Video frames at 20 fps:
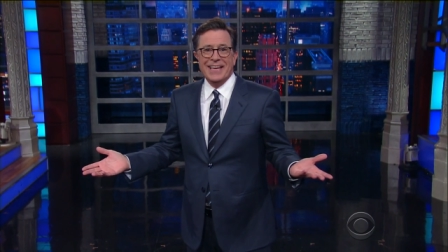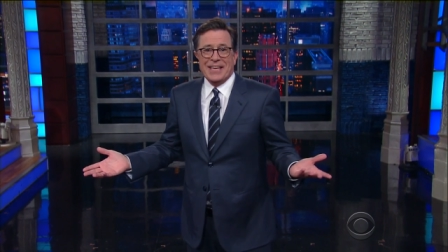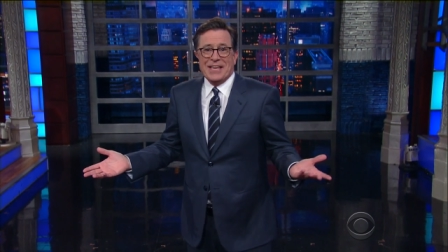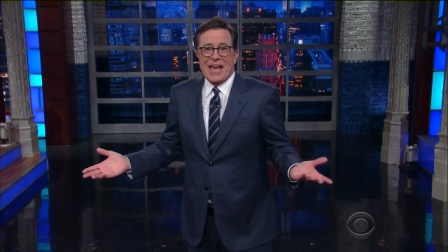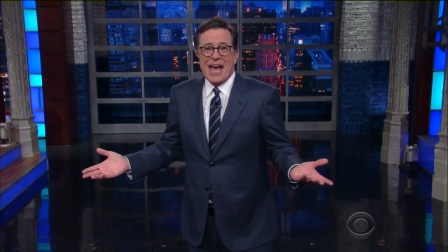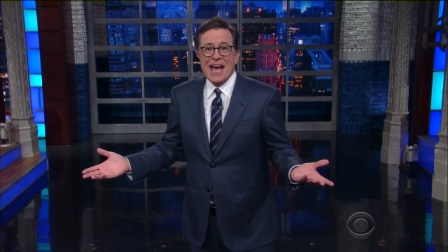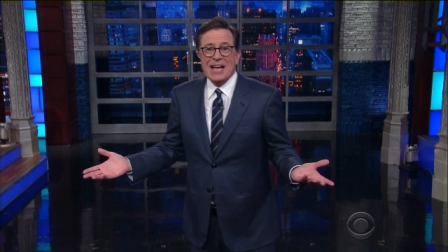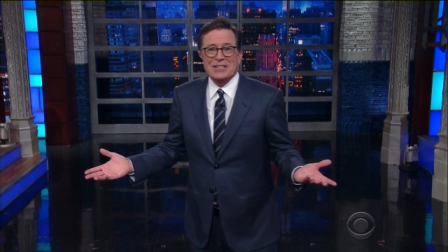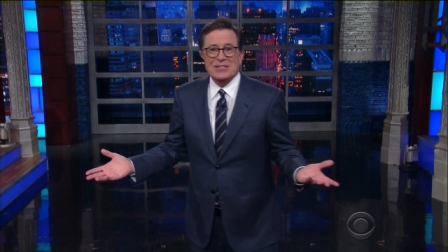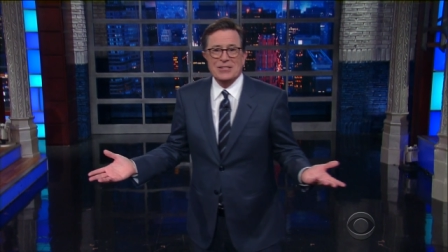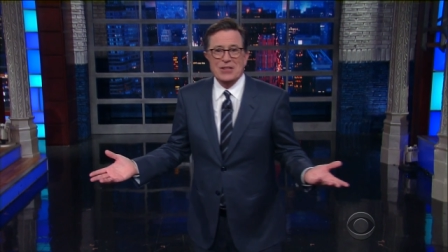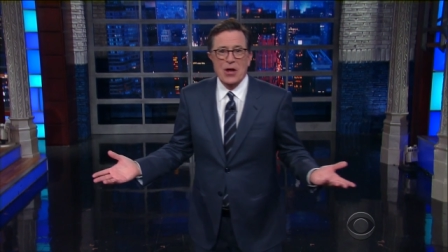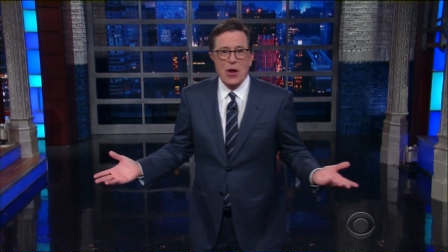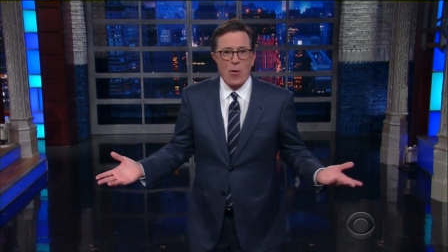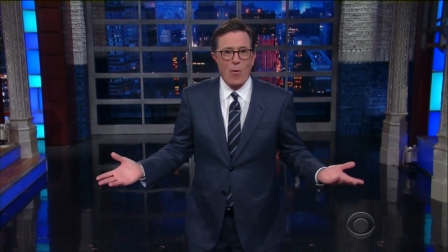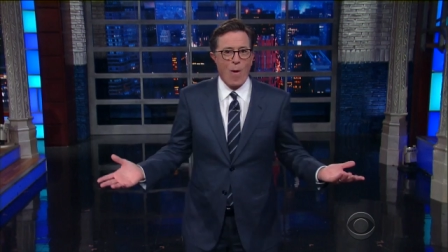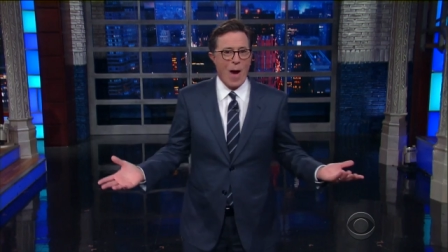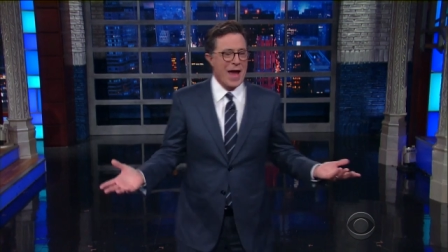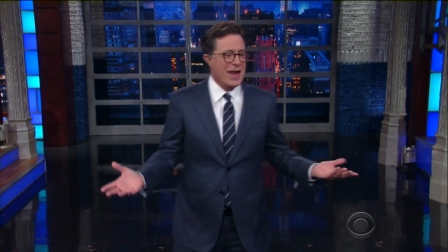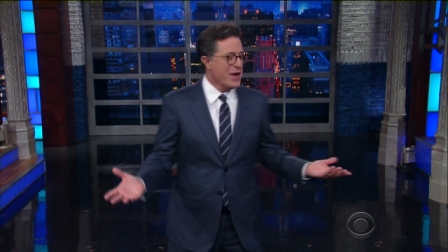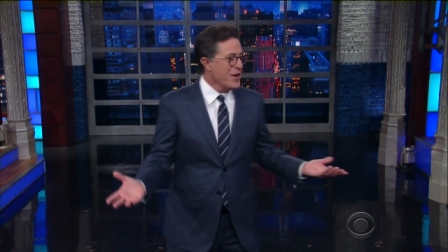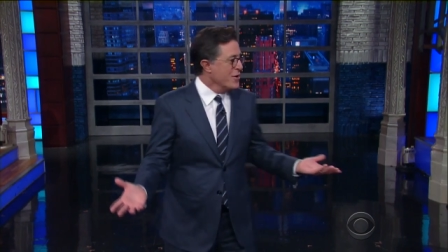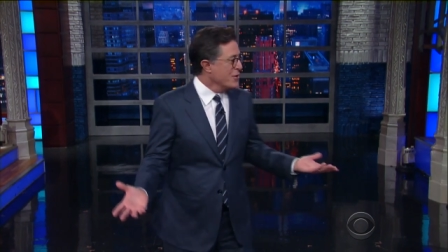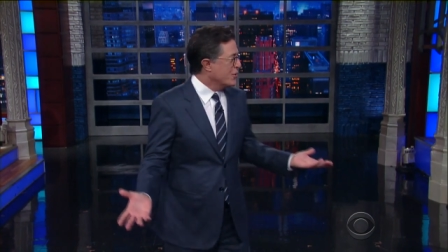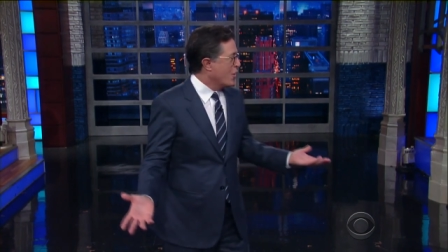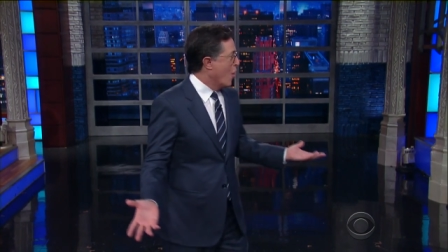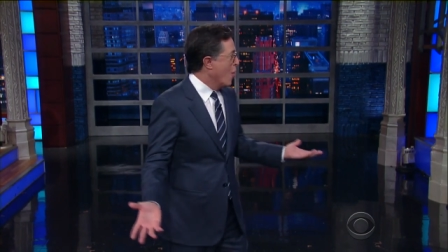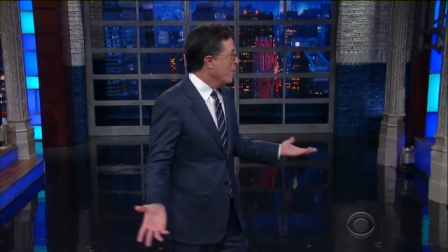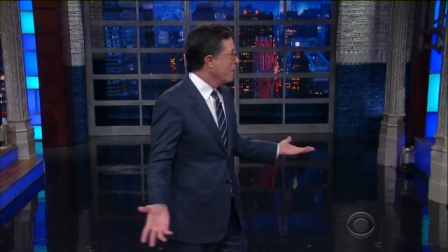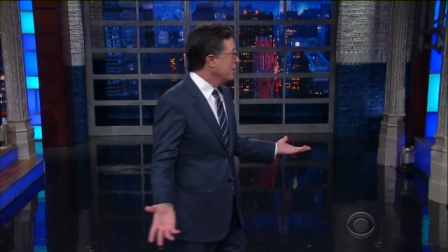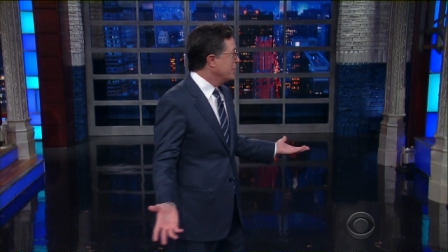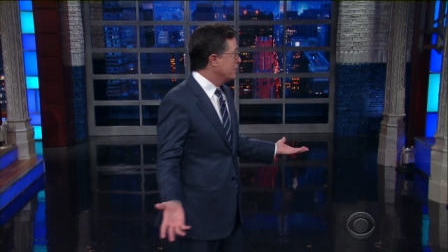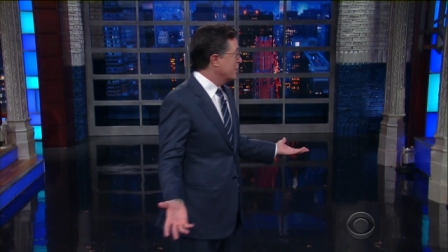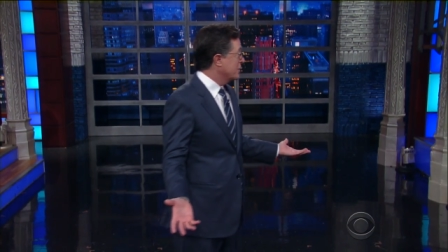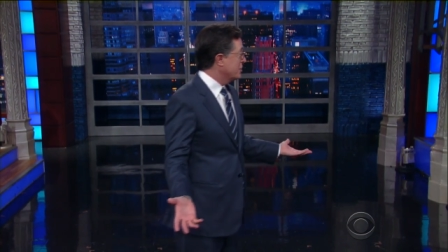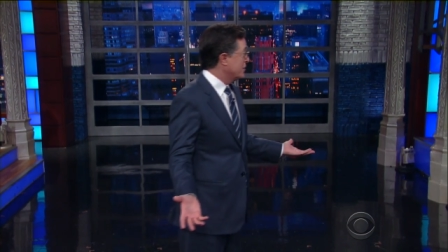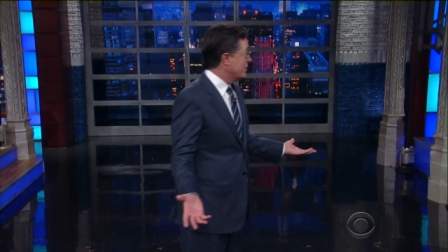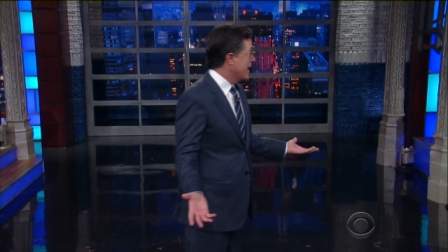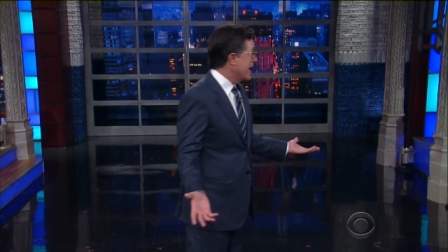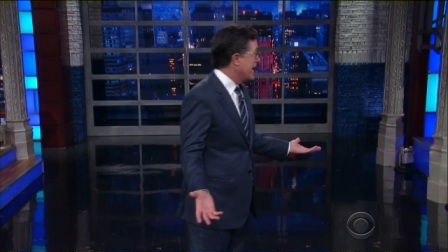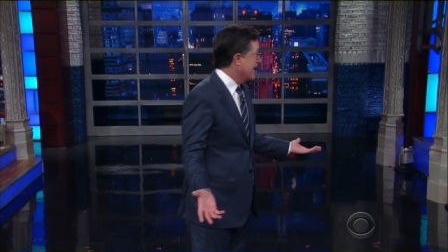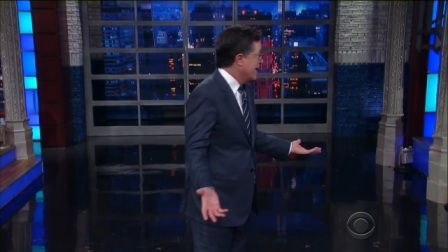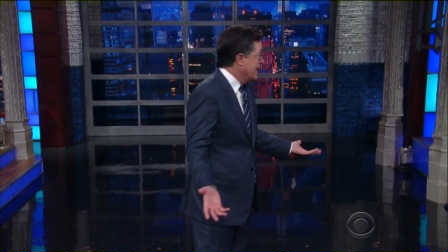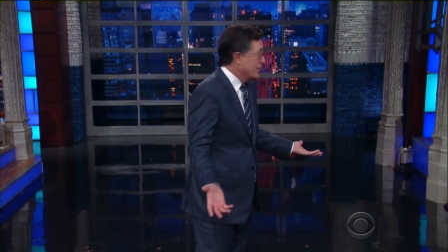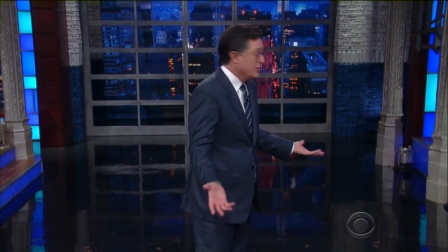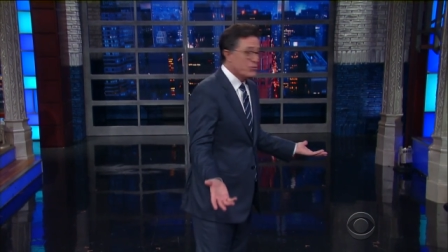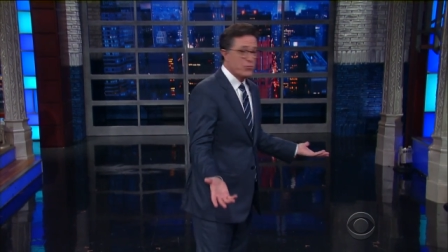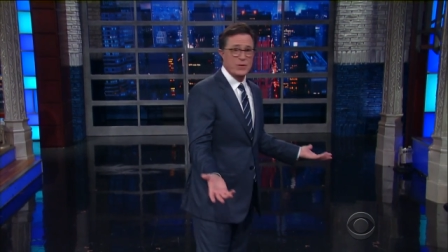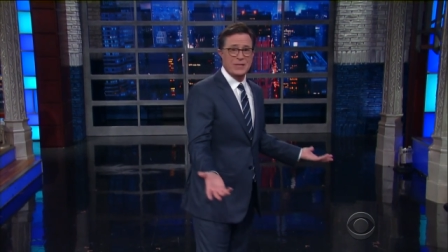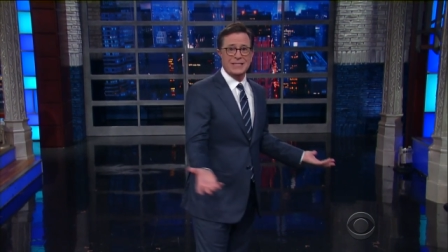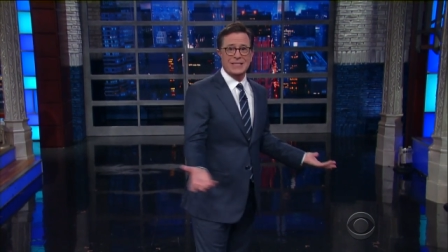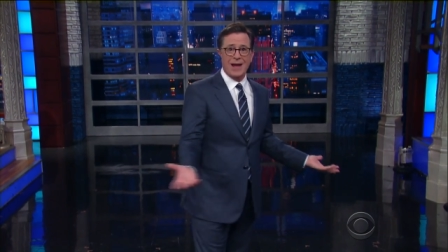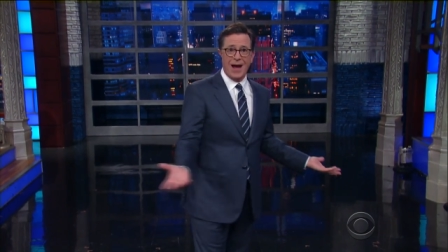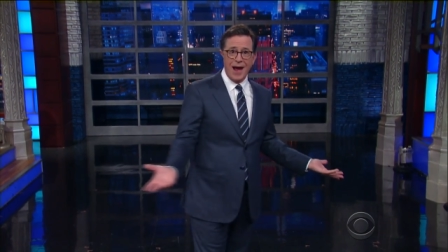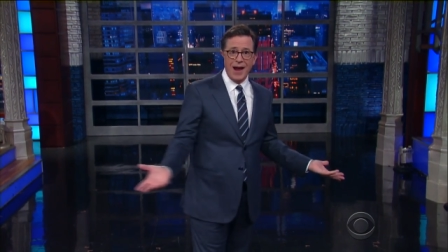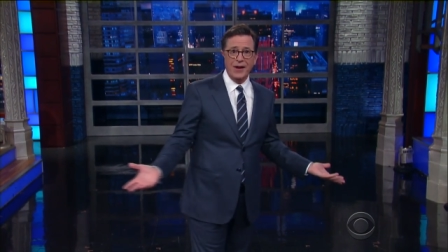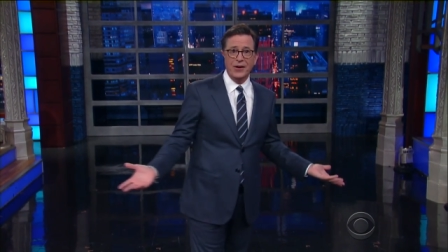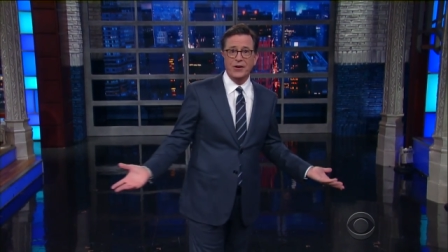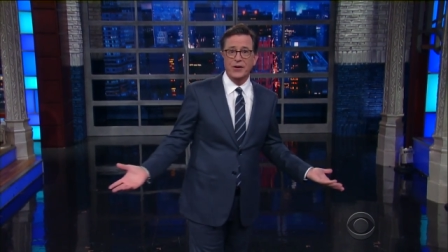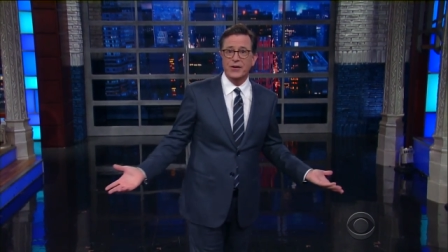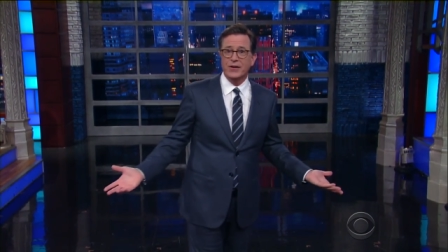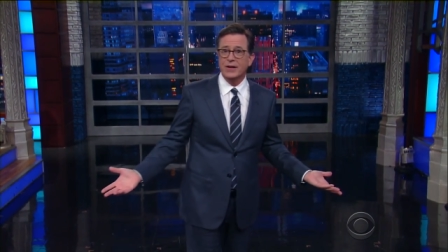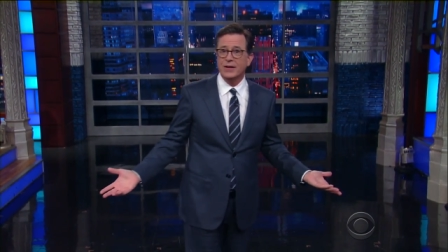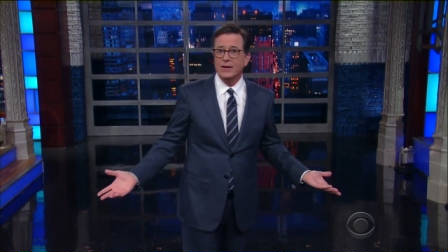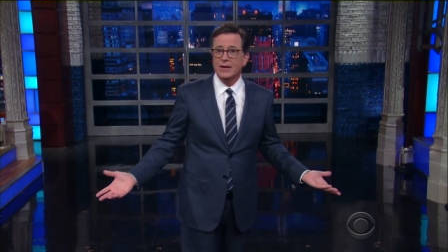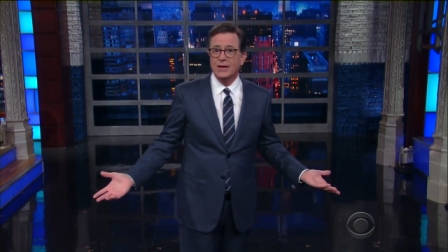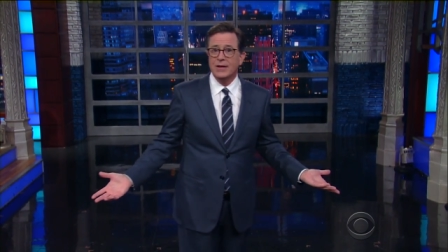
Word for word: Yes, why didn't Comey just say he's retired?